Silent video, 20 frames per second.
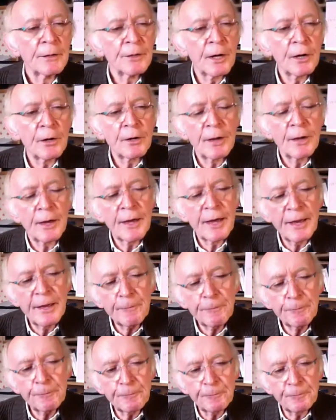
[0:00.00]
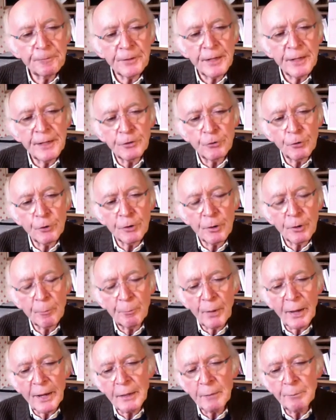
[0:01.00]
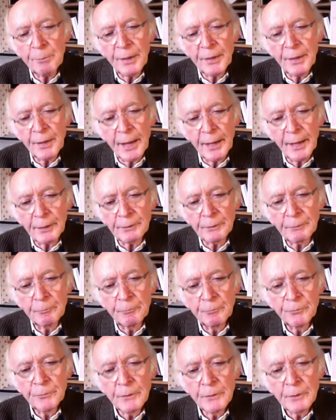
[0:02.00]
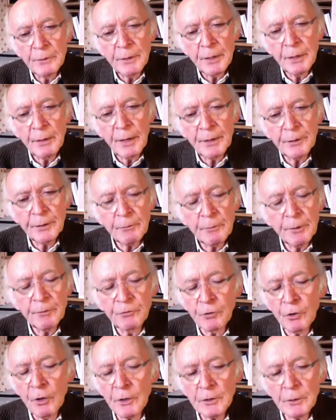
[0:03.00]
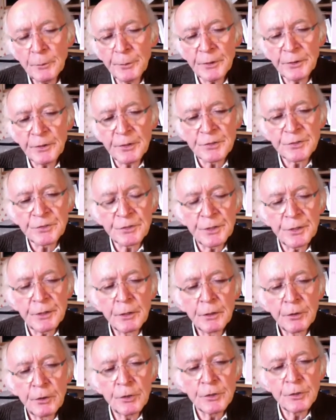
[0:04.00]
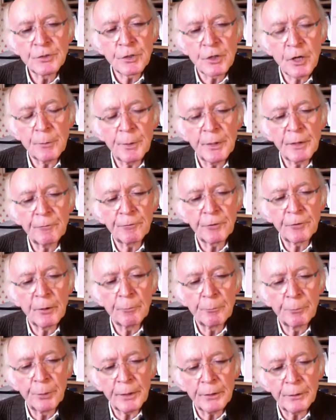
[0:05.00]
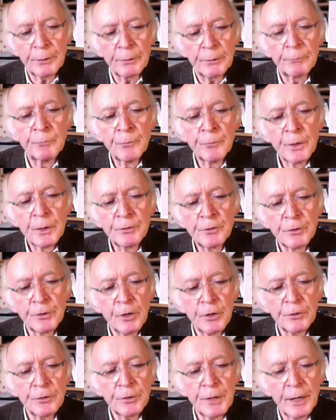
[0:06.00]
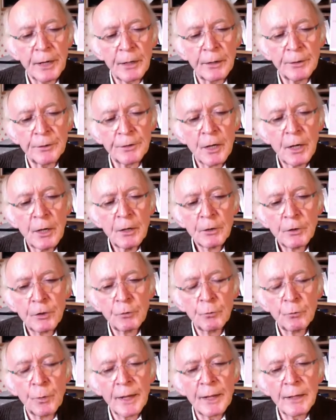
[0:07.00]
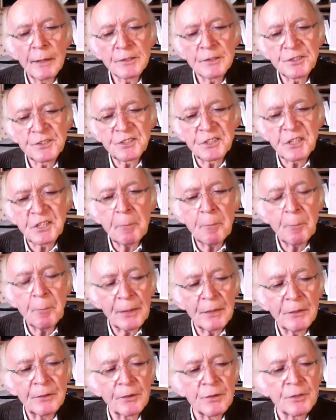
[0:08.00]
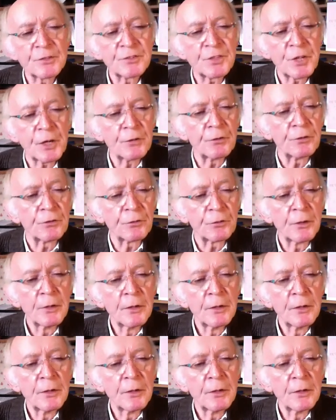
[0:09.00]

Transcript: Now, if they don't abide by that, I think we've talked about this, that goods coming from Britain to Northern Ireland could well seep into the south.